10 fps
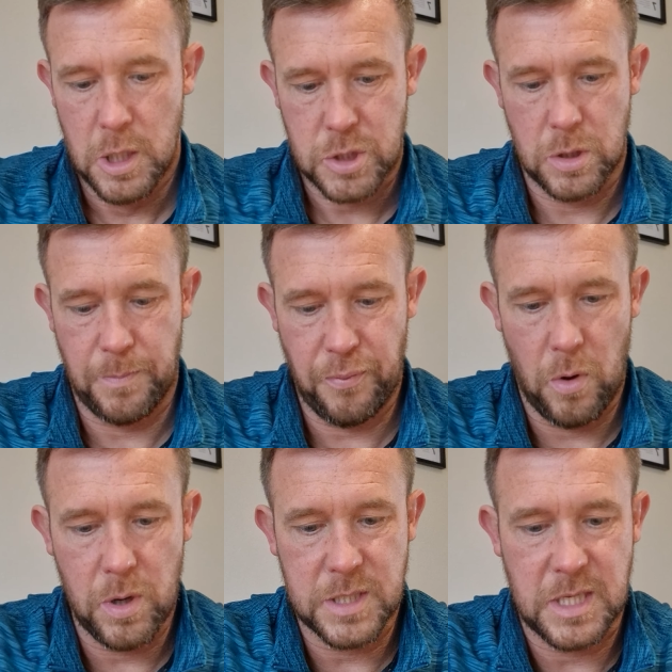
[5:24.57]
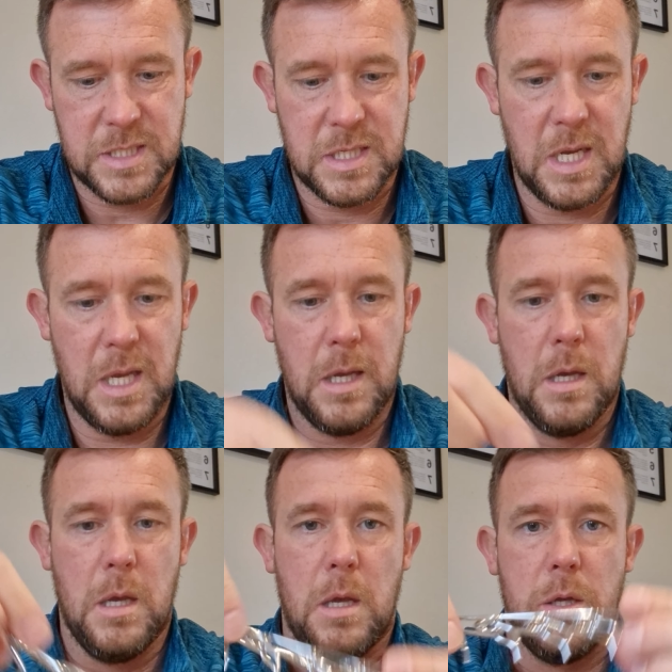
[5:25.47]
So the prong, as I say,
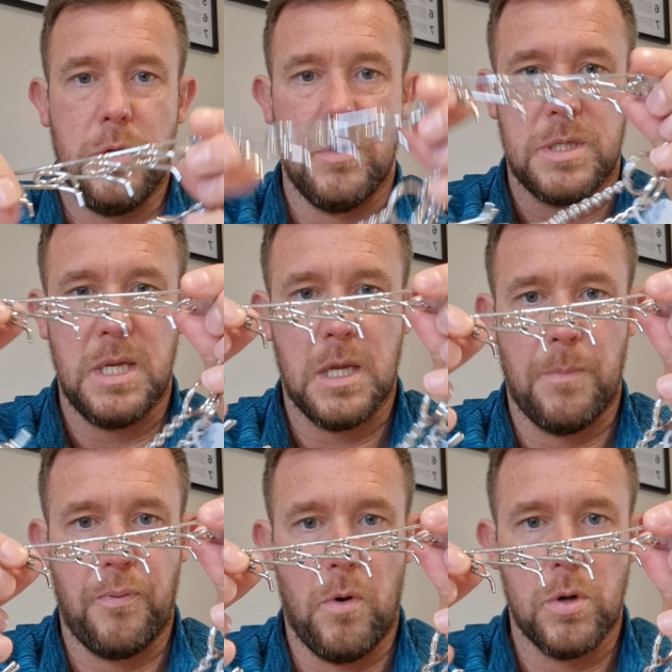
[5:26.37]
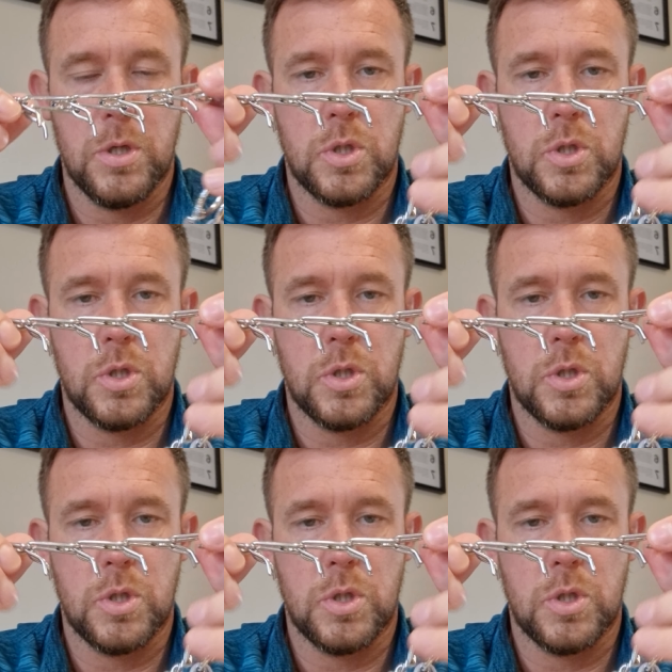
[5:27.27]
you take a prong,